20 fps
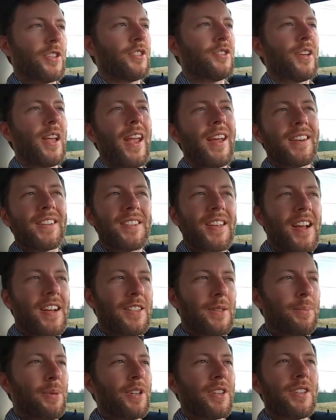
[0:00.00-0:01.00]
because you can't
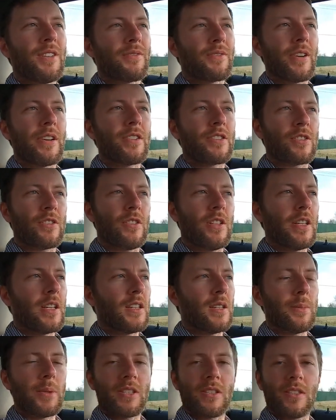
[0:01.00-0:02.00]
exactly put a differential in a
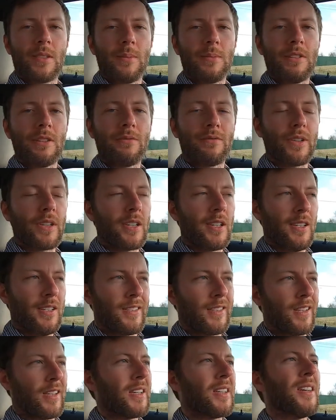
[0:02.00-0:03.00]
limited slip diff very
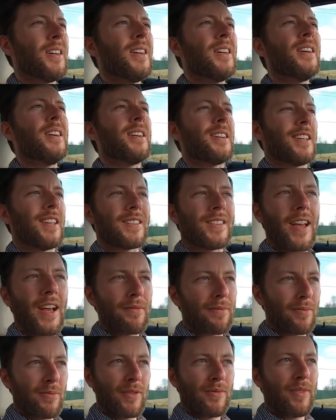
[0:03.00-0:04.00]
easily. Get
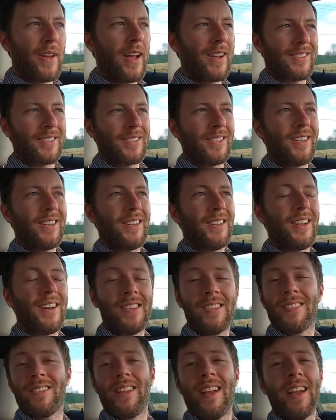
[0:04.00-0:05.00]
that from the factory. And
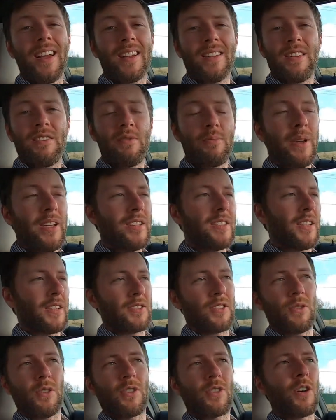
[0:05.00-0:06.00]
other than that, i leave it basic.
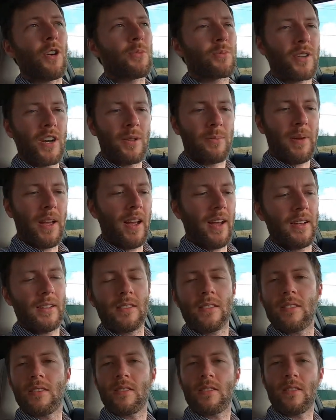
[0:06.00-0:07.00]
Do your own brake
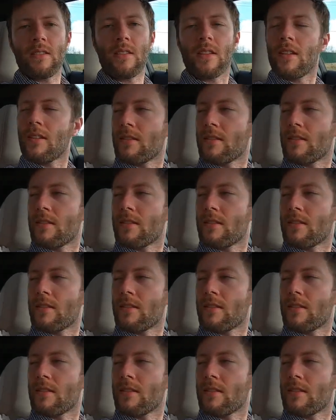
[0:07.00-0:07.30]
pads and